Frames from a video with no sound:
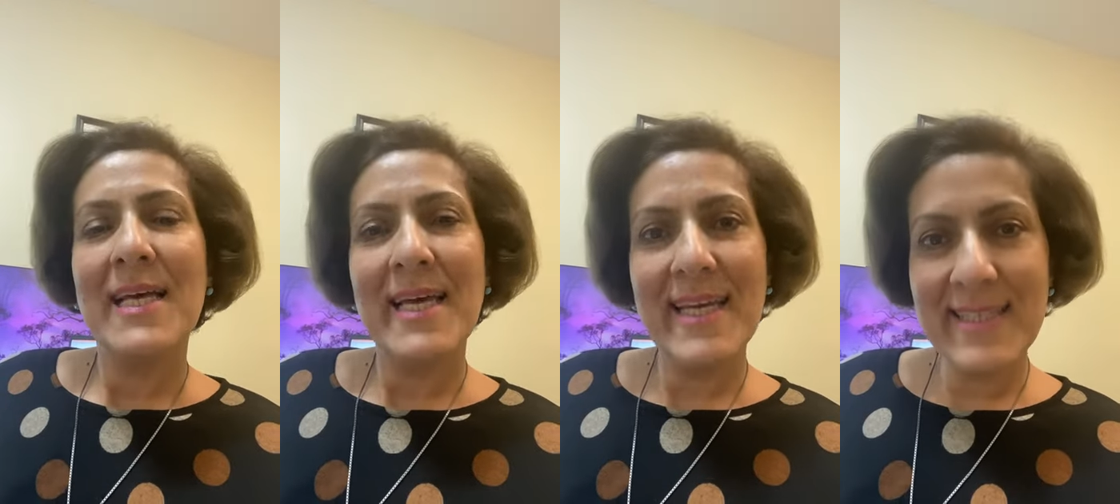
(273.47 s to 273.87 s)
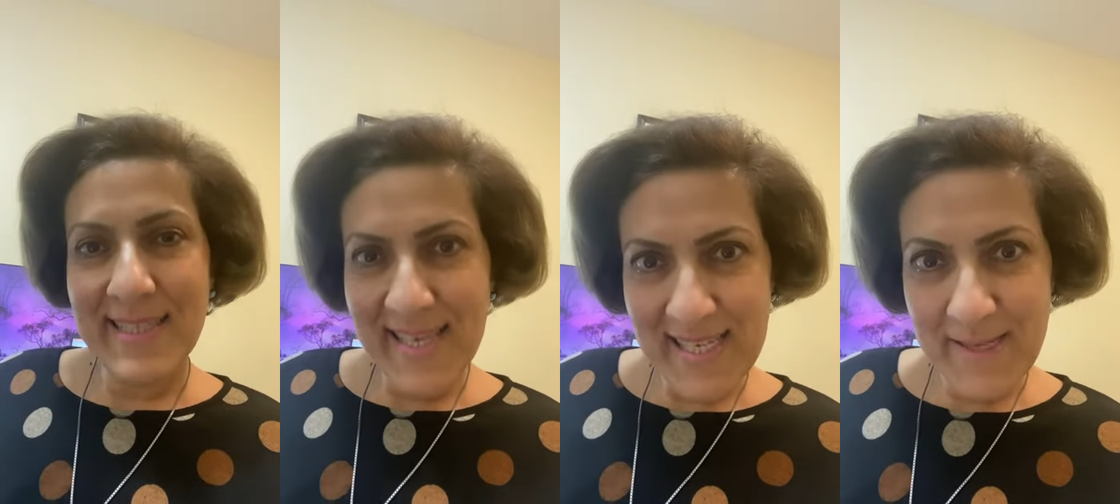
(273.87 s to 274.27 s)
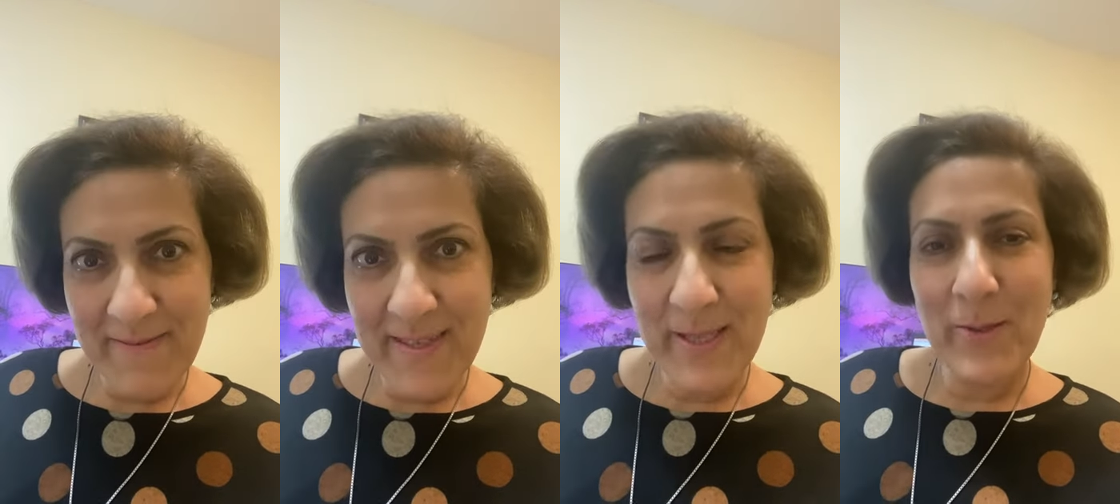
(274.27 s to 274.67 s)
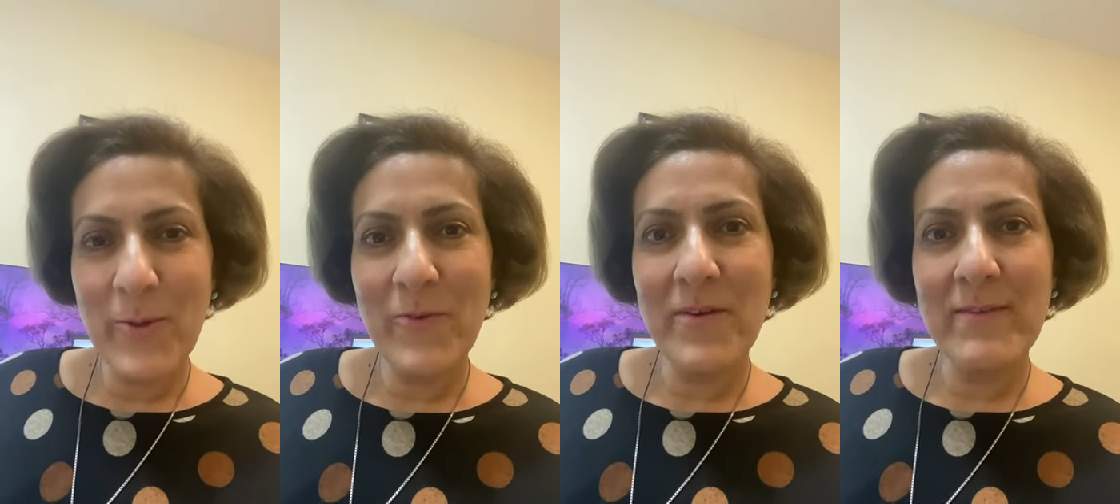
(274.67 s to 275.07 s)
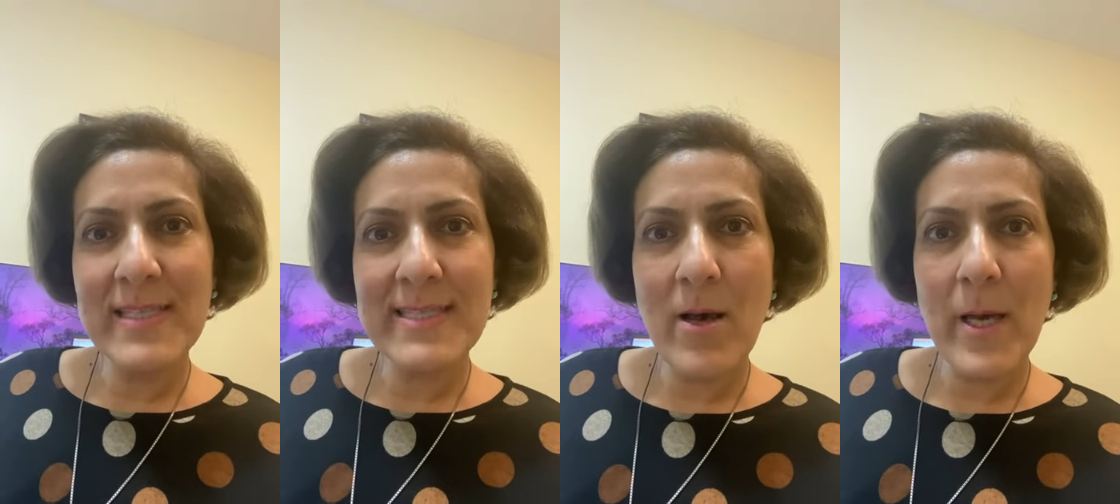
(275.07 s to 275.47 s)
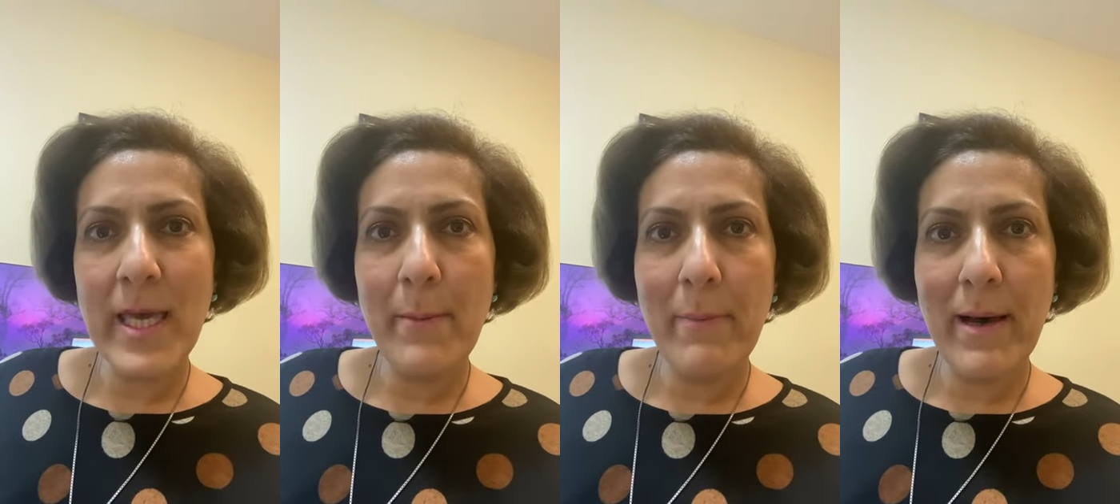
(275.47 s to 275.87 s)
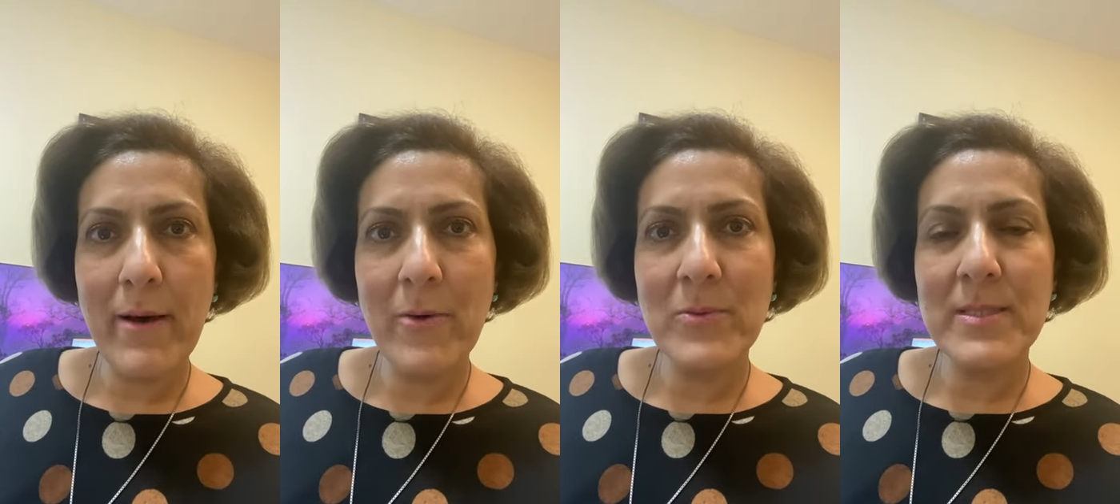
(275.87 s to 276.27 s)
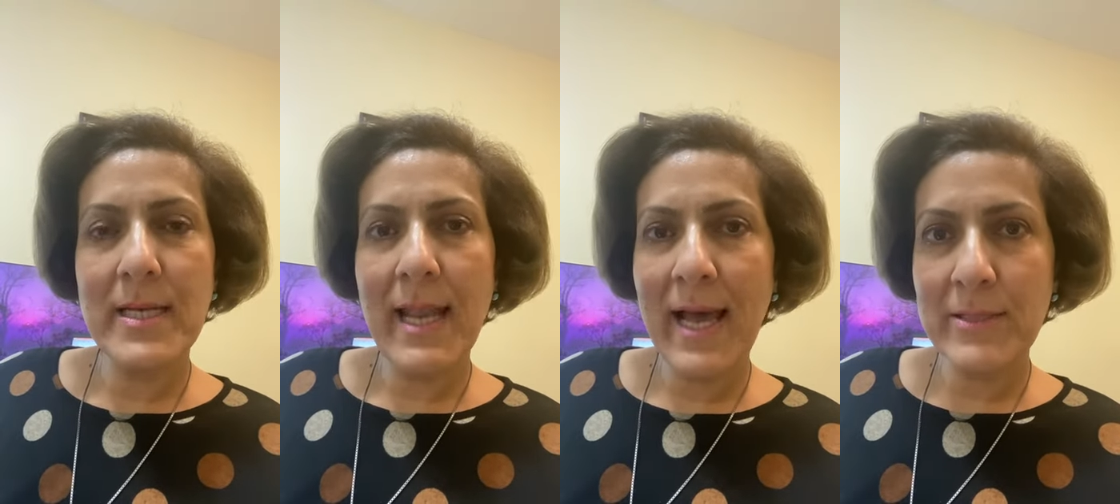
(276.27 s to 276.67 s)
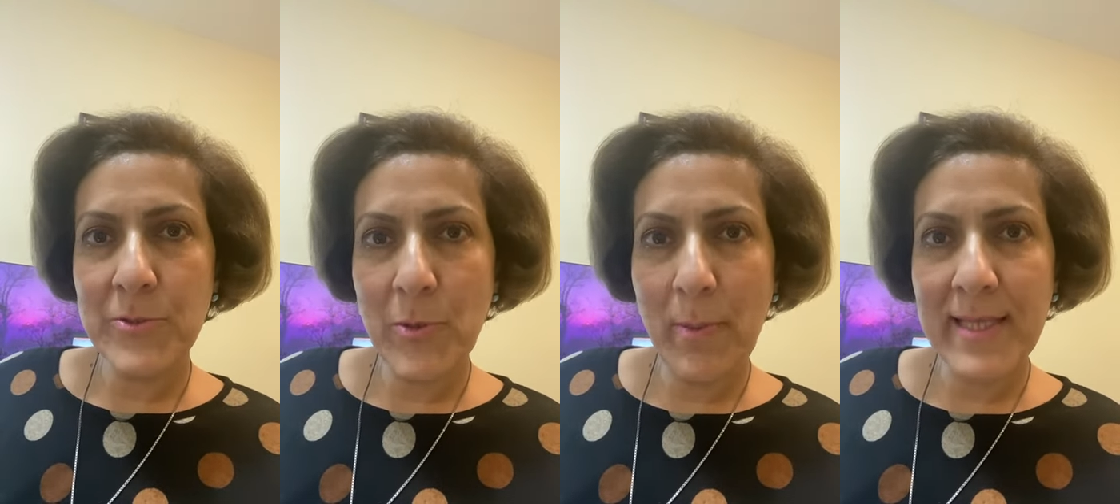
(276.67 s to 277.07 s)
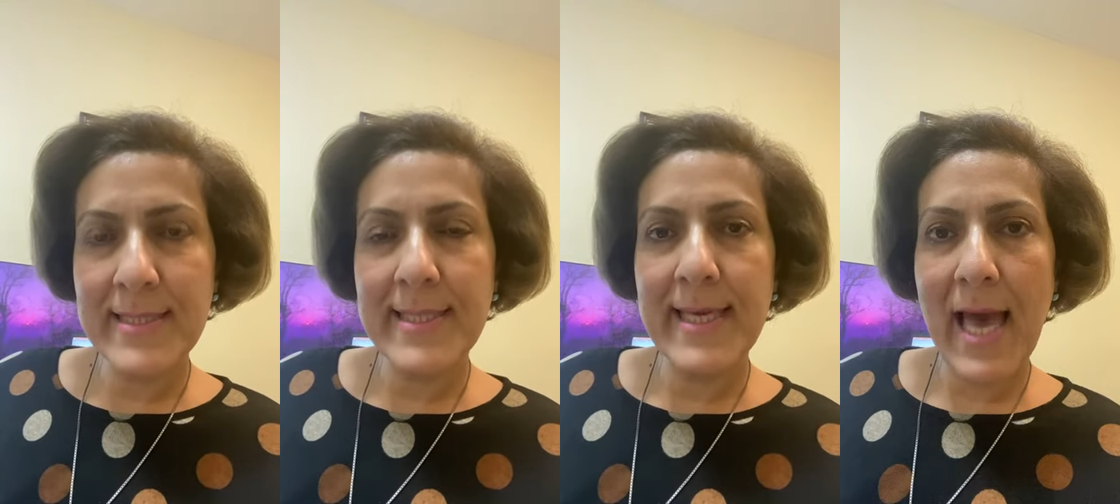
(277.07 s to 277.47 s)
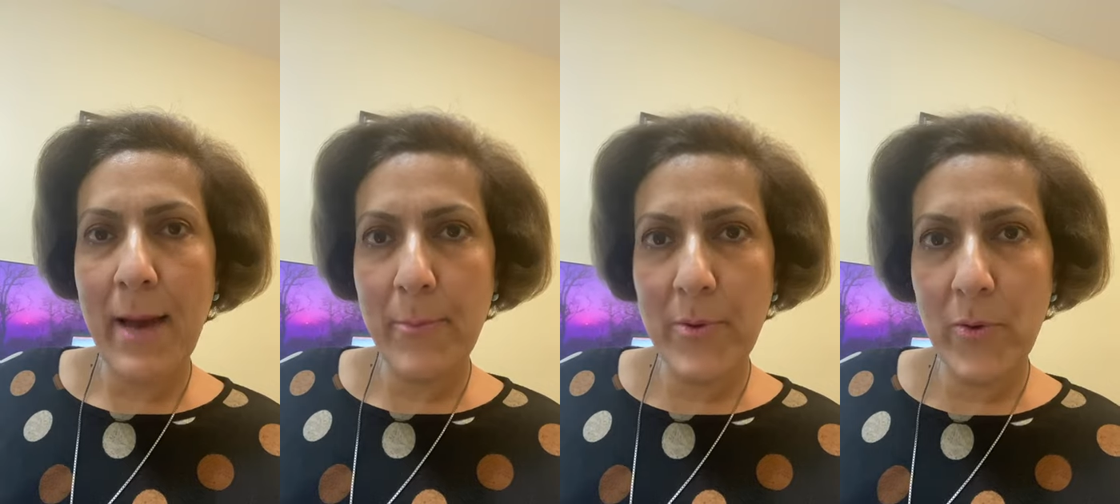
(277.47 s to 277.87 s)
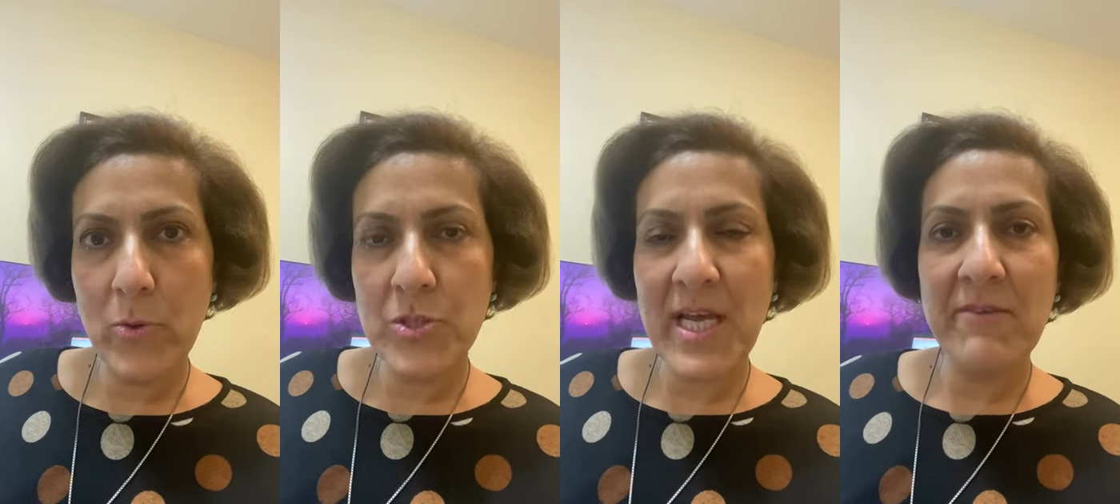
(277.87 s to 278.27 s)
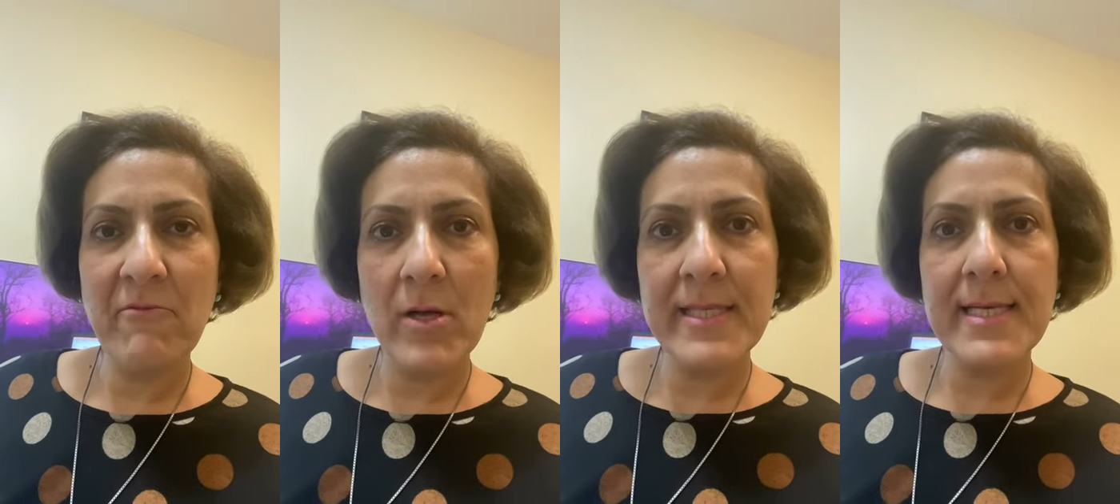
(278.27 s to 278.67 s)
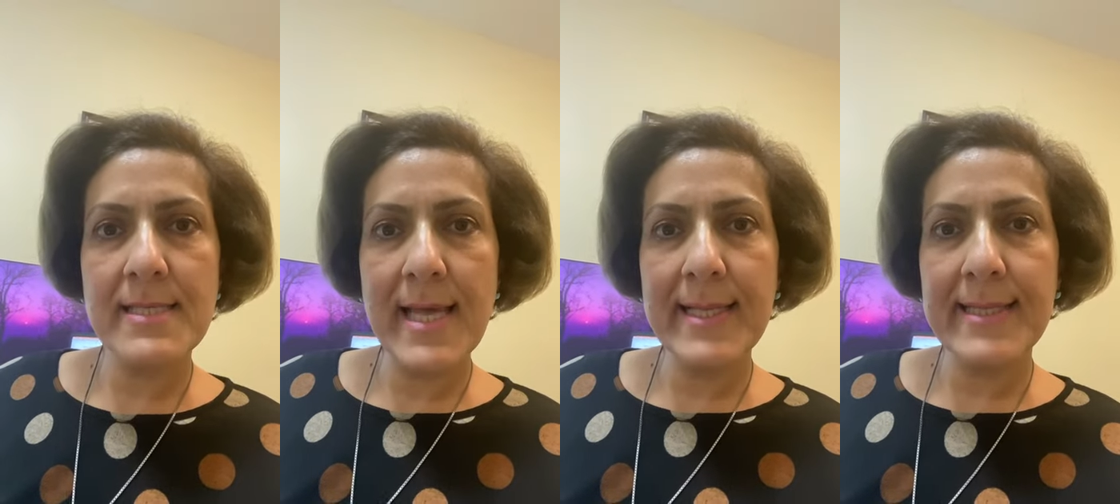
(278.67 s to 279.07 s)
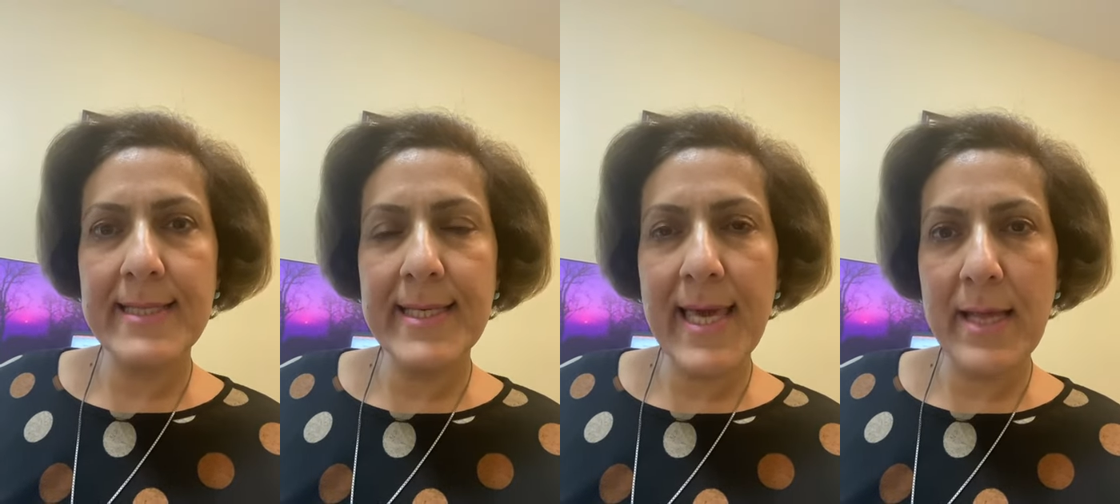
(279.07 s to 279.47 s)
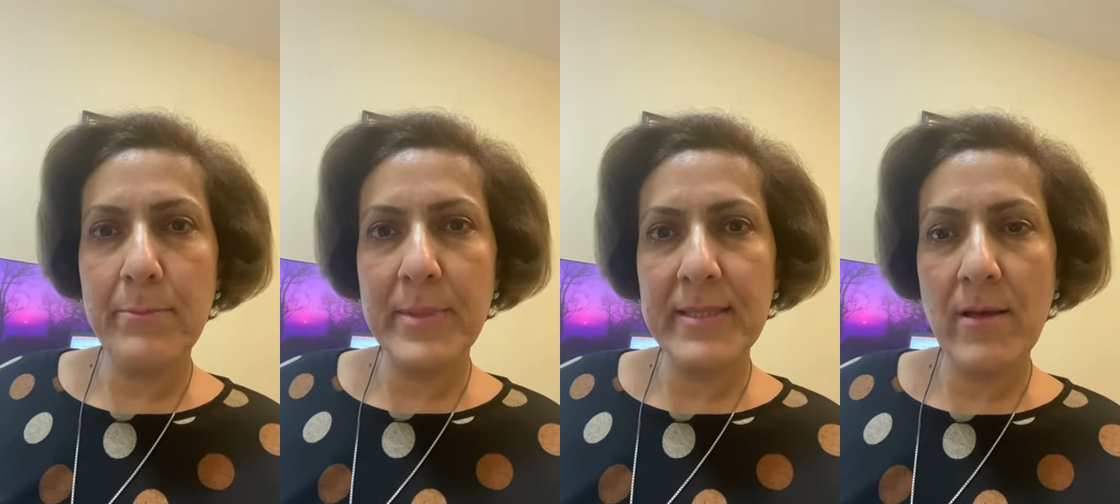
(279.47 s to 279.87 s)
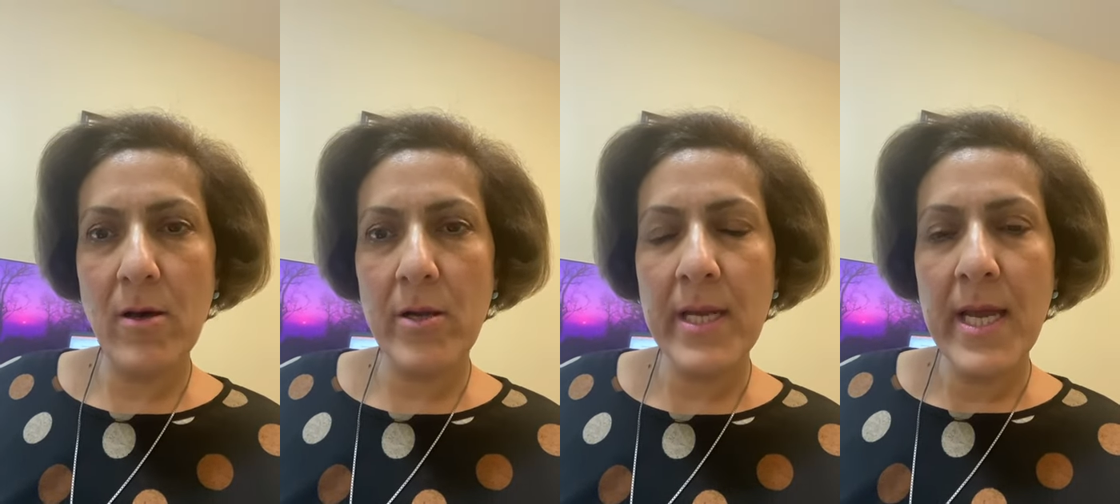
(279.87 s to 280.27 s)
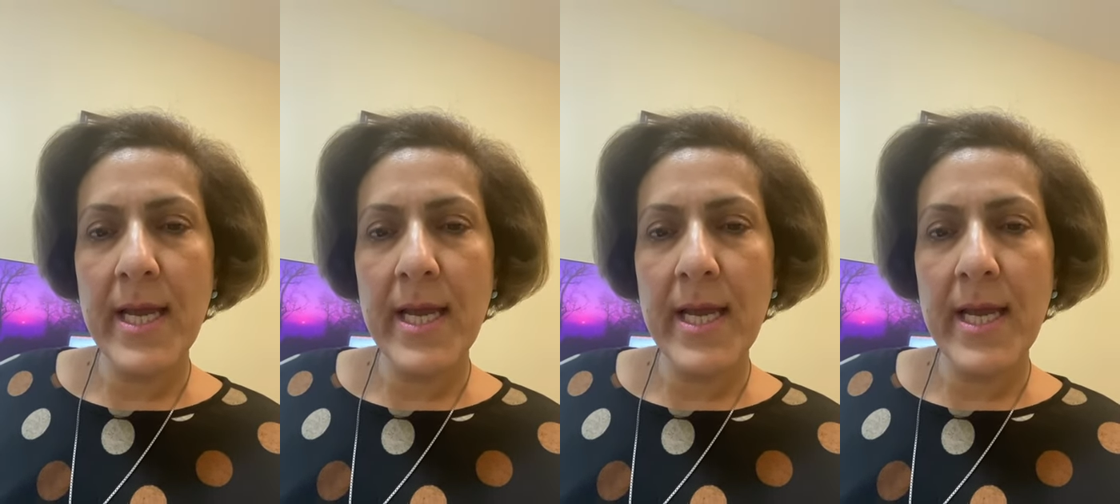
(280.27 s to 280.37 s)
In next video, we will talk about naturopathic approach and what exactly can be done